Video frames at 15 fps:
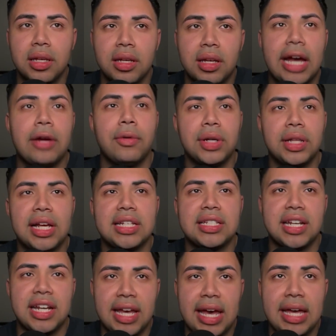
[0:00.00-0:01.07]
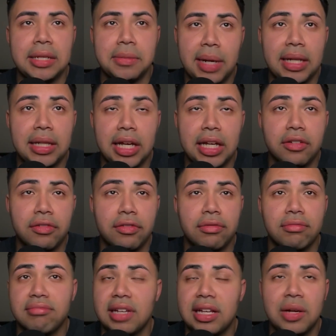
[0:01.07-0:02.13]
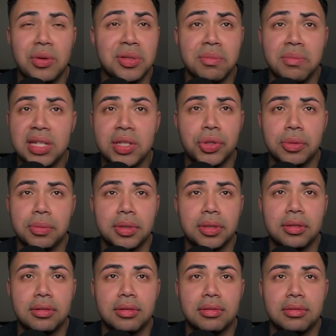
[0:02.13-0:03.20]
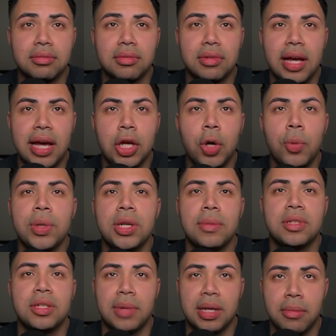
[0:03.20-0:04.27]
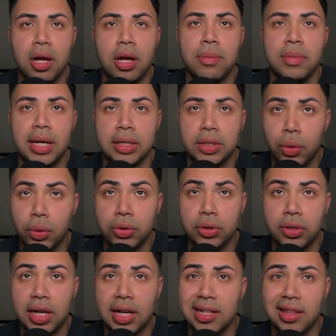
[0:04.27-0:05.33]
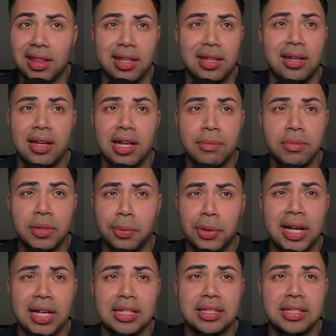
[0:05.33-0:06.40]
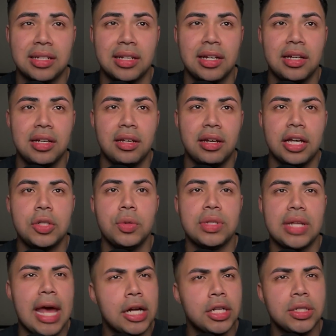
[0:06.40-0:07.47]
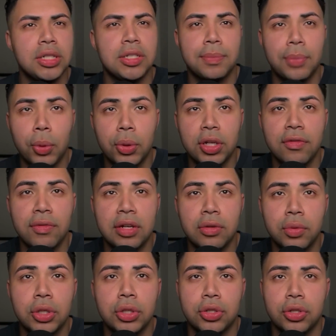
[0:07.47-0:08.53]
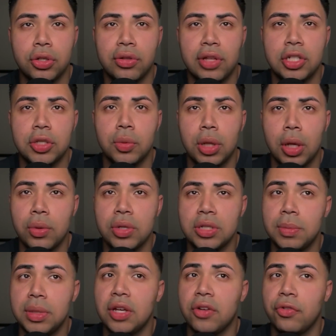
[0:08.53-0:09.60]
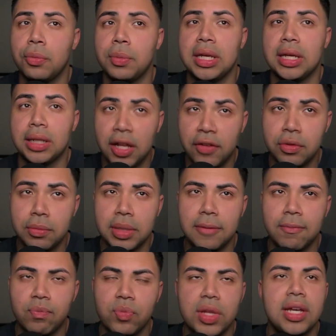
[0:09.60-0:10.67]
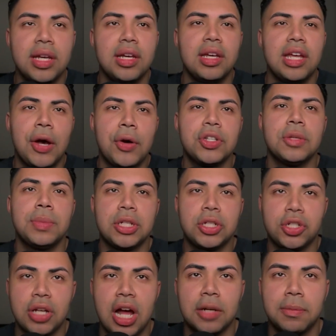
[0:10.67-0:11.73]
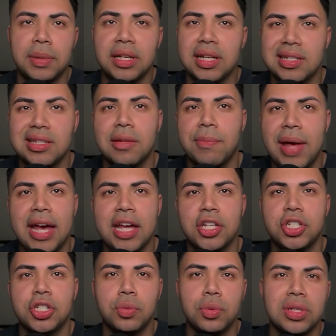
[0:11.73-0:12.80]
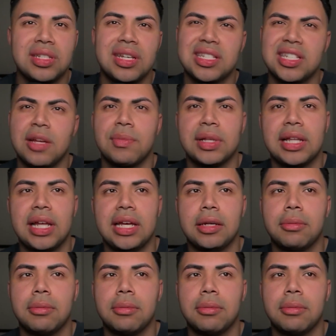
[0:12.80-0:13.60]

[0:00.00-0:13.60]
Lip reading: I realized that I hated my life. I was miserable. I opened up to my mom and I told her I think I'm depressed. and she was actually supportive and reassured that she will always be there for me and loved me. I was a bit shocked because in the past she would say something like,